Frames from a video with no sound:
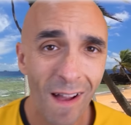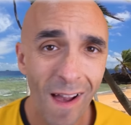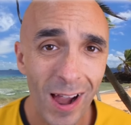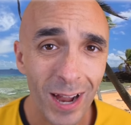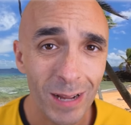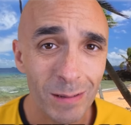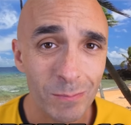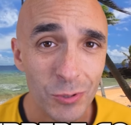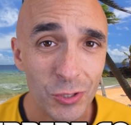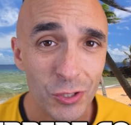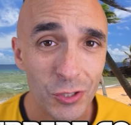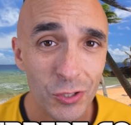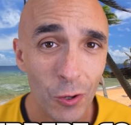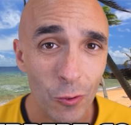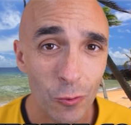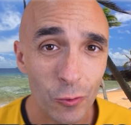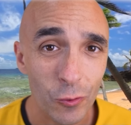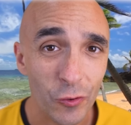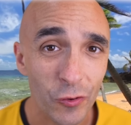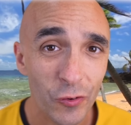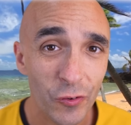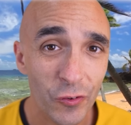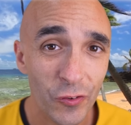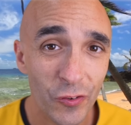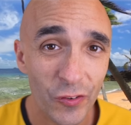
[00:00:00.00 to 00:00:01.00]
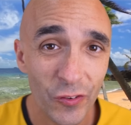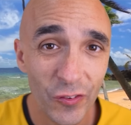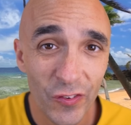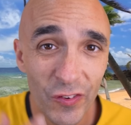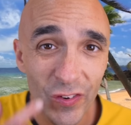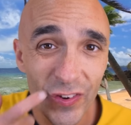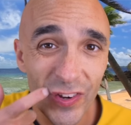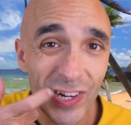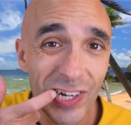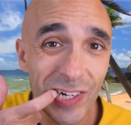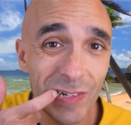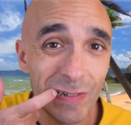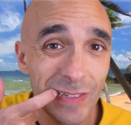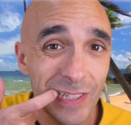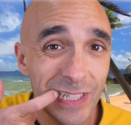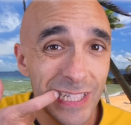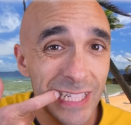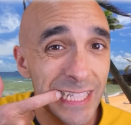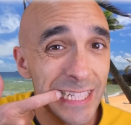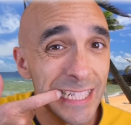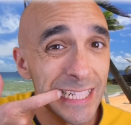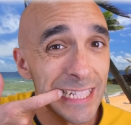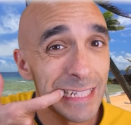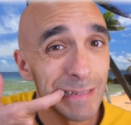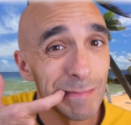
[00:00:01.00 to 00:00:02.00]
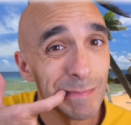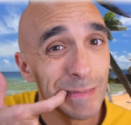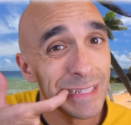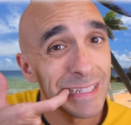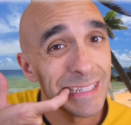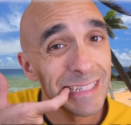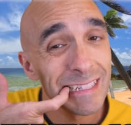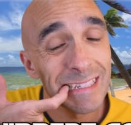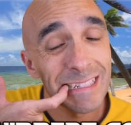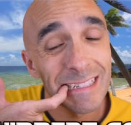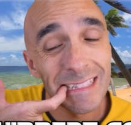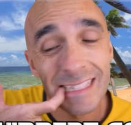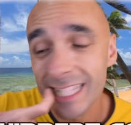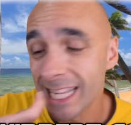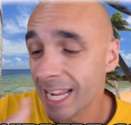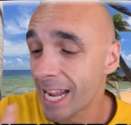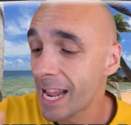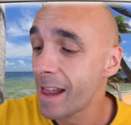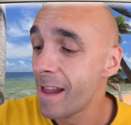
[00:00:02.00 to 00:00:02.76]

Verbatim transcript: I am so stuck with things in my teeth.